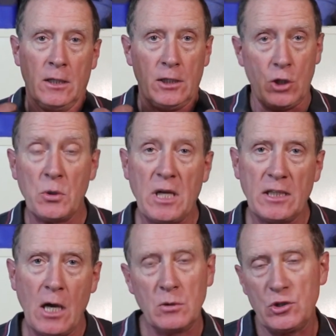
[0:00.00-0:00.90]
You can
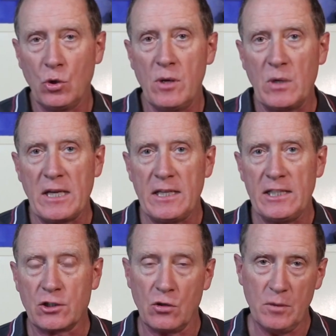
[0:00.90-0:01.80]
go and join one of
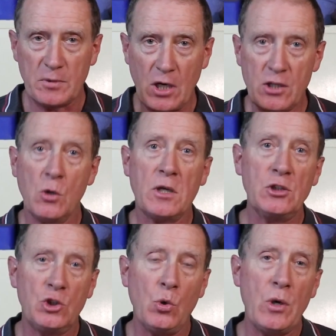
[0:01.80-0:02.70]
these groups and you
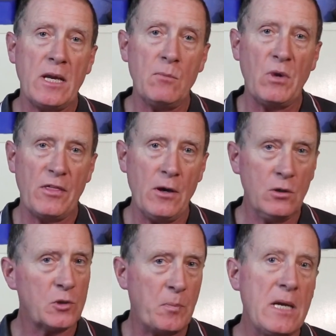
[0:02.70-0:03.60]
can join in with
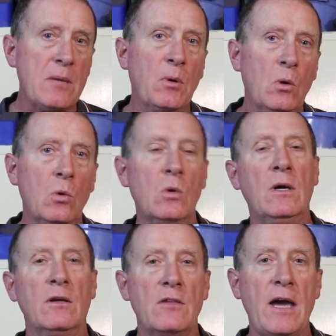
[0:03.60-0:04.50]
those people
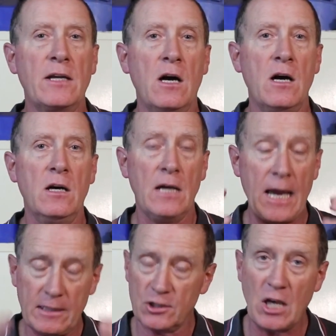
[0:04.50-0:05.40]
that are
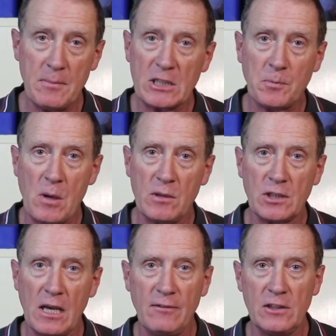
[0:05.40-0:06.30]
at the same experience level